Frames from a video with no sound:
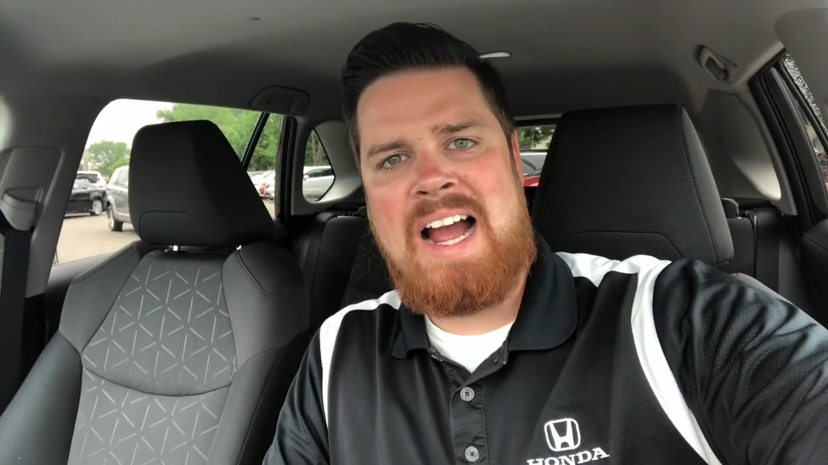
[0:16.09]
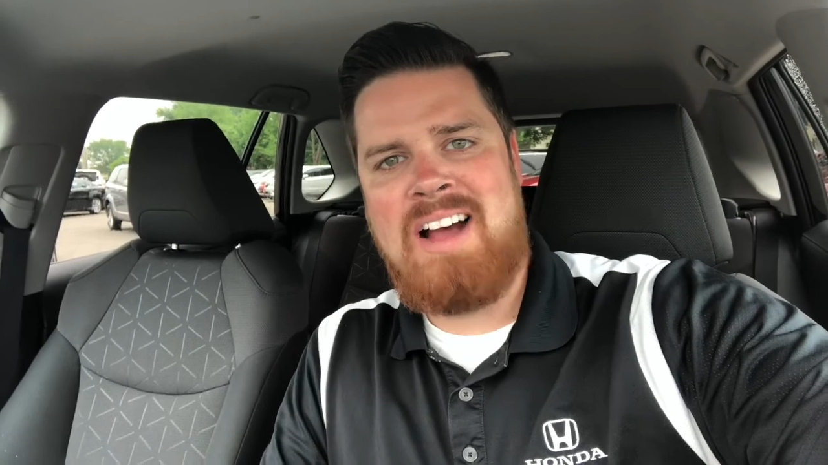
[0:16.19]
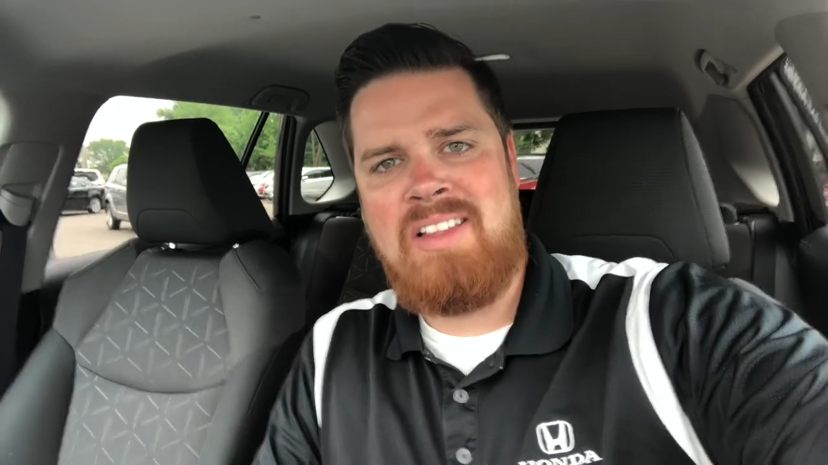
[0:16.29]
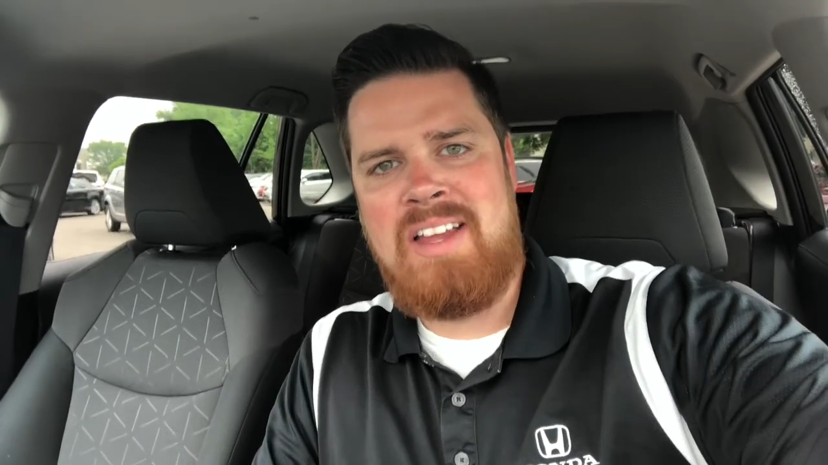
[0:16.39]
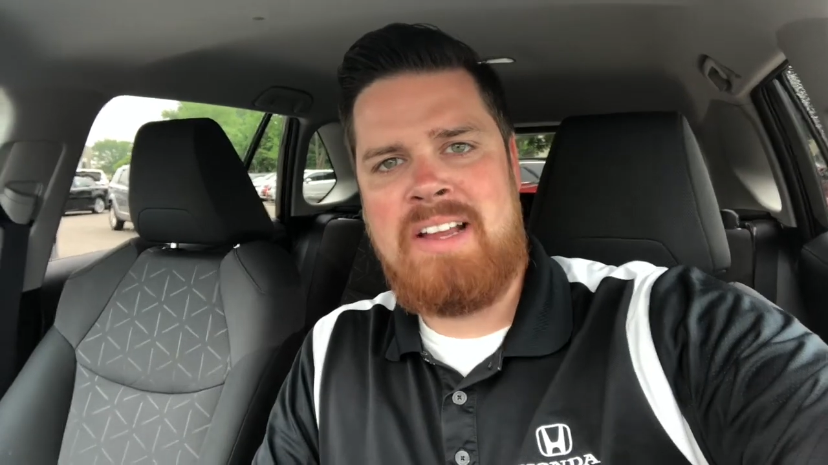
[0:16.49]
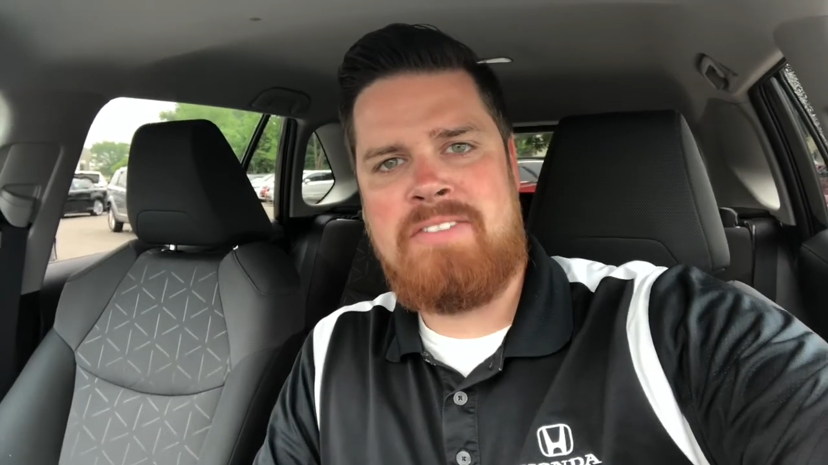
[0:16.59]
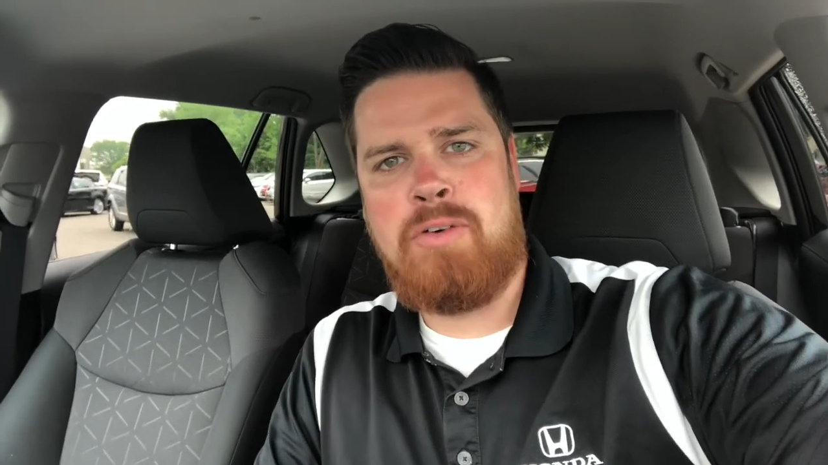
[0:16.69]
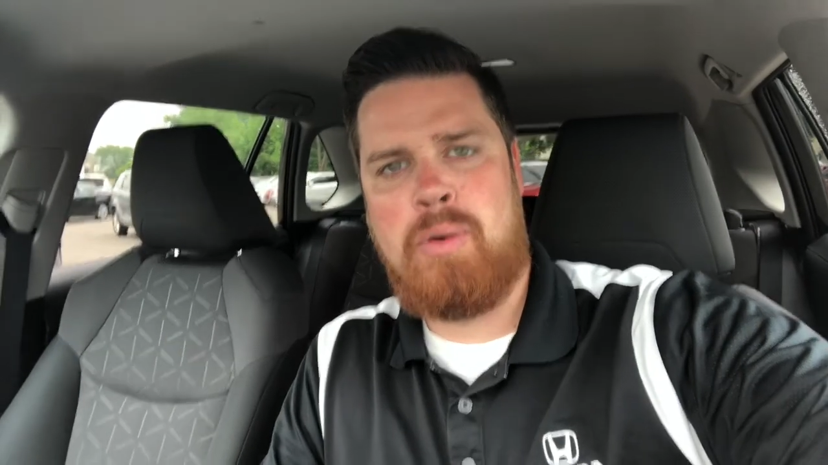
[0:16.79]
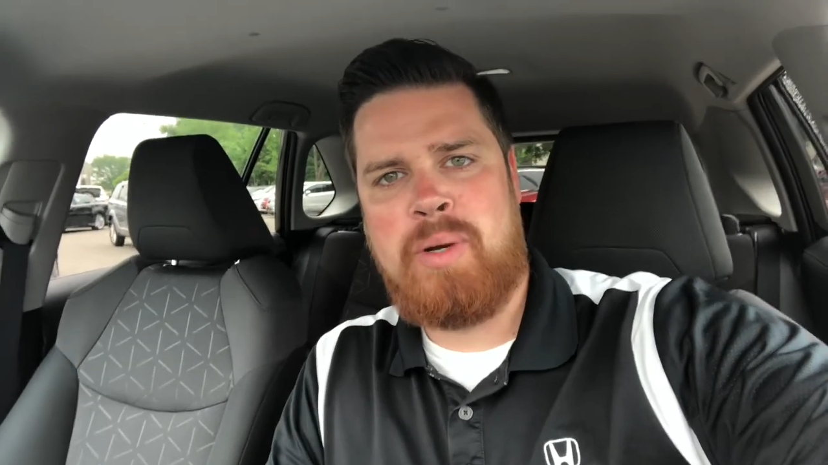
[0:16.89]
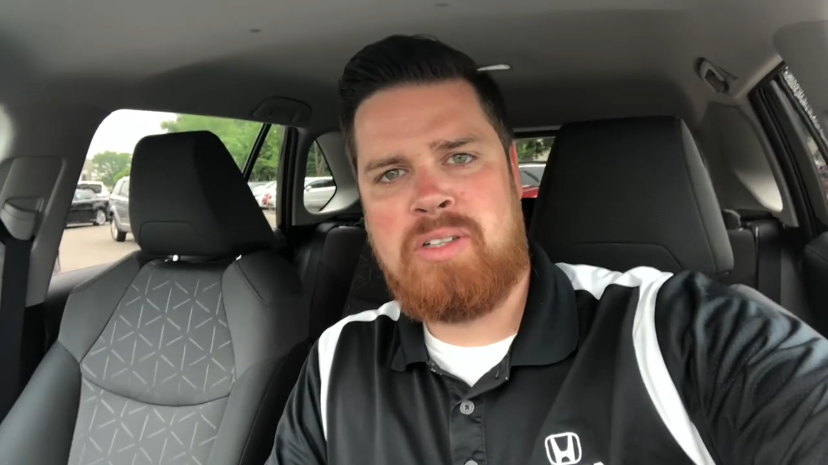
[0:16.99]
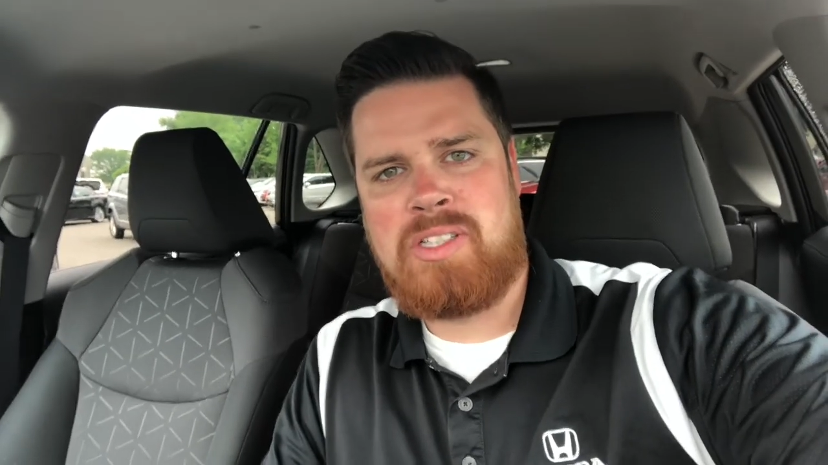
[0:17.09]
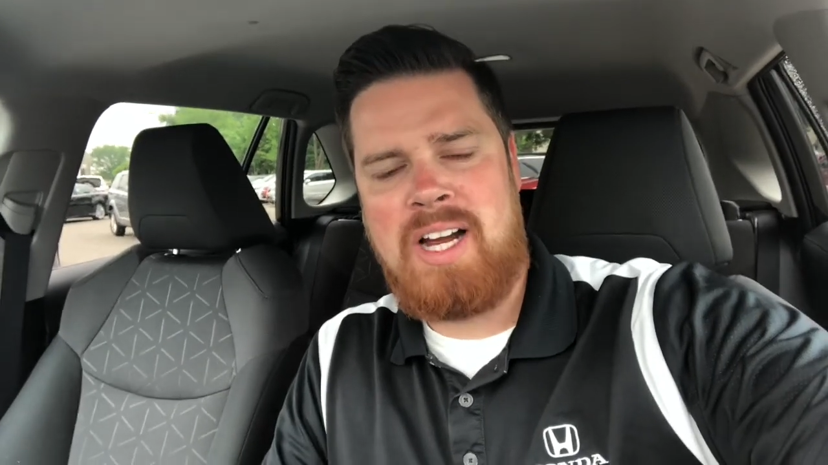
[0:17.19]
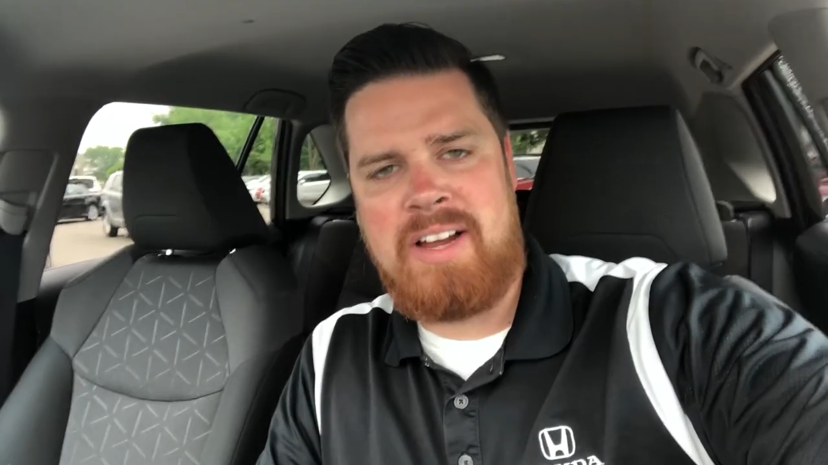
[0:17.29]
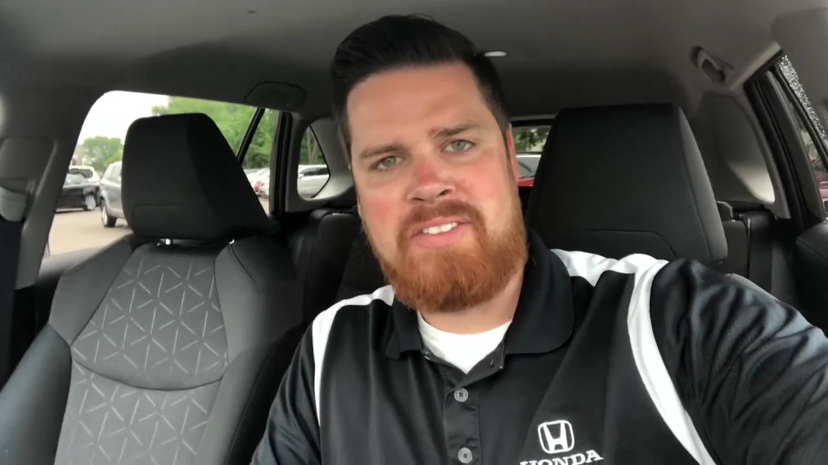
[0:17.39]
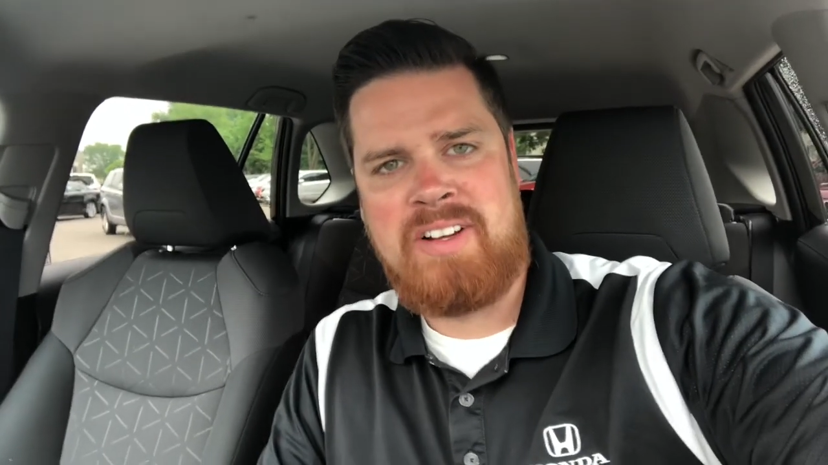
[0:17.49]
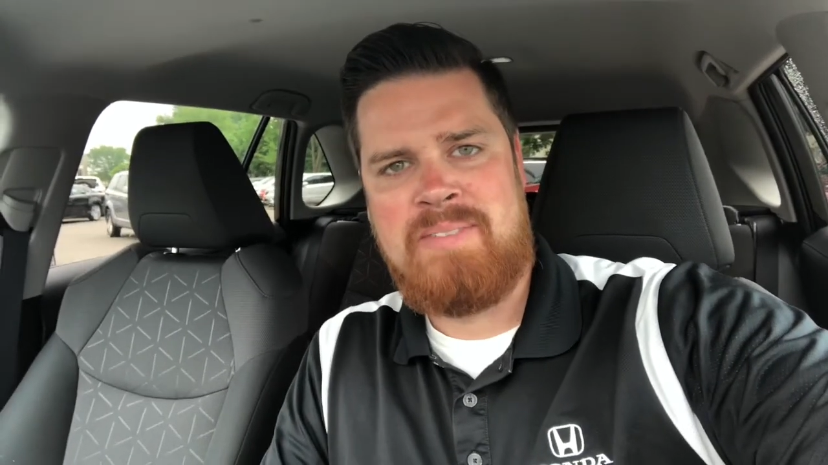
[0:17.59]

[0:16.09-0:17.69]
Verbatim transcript: LE four-wheel drive.